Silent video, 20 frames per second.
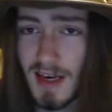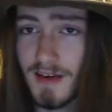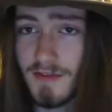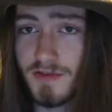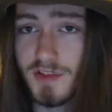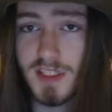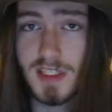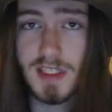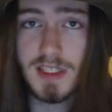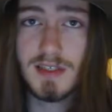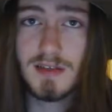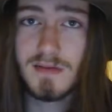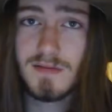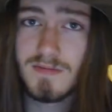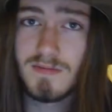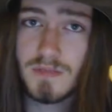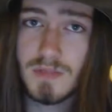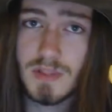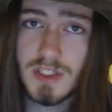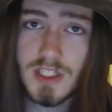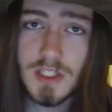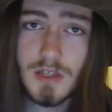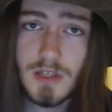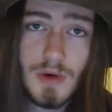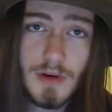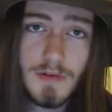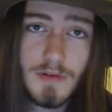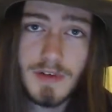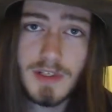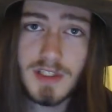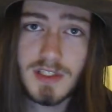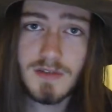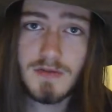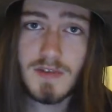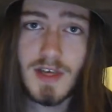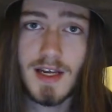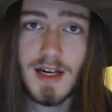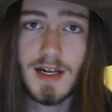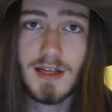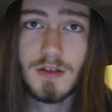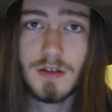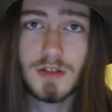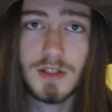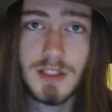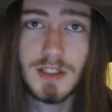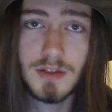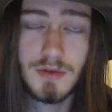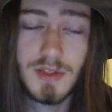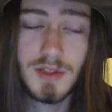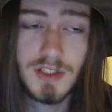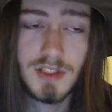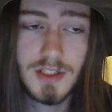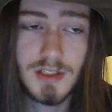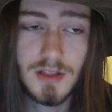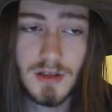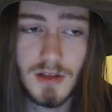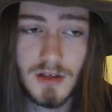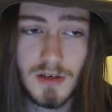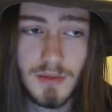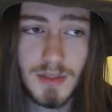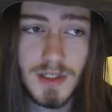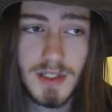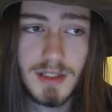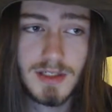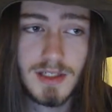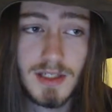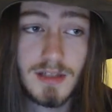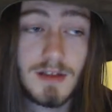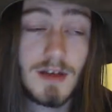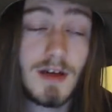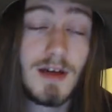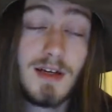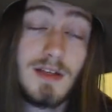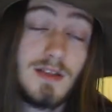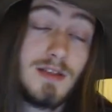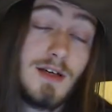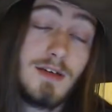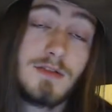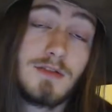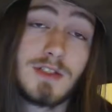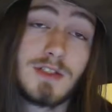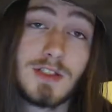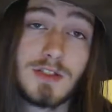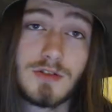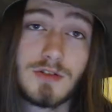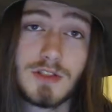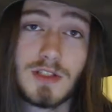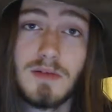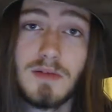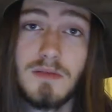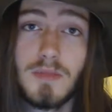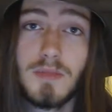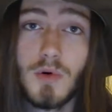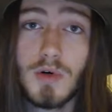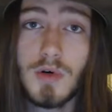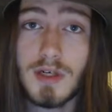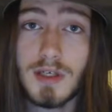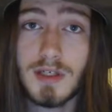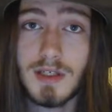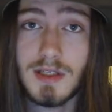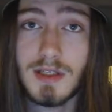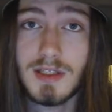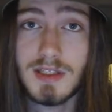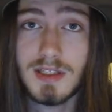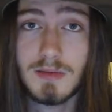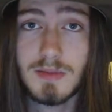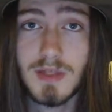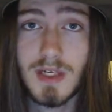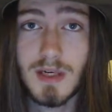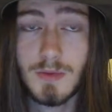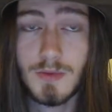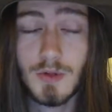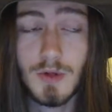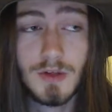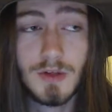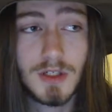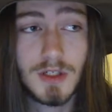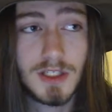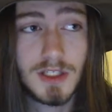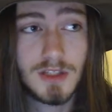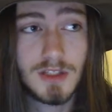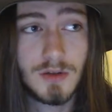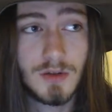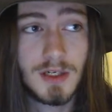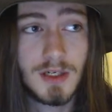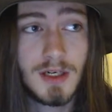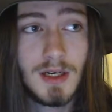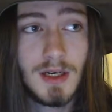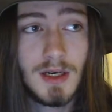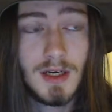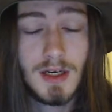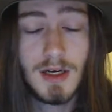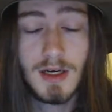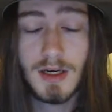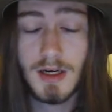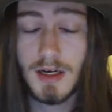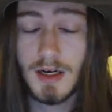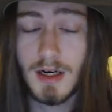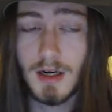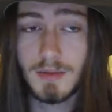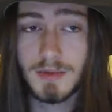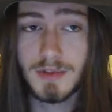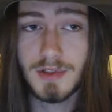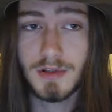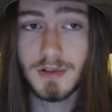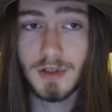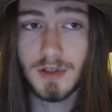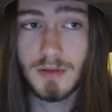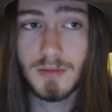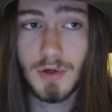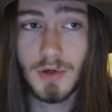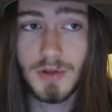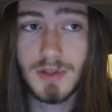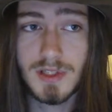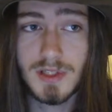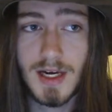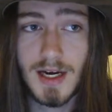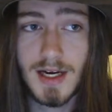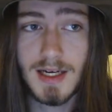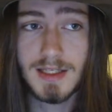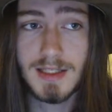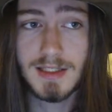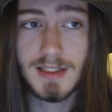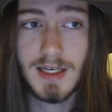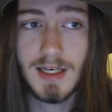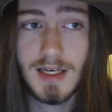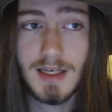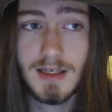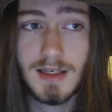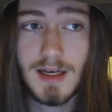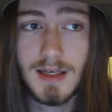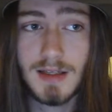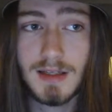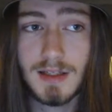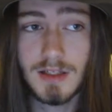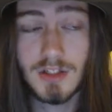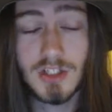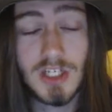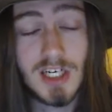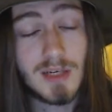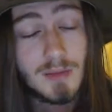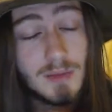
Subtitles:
seen zero evidence of that. I looked into it just a little bit, except I was interested and bored at the same time, so I looked into it to learn both sides, and I think Jeremy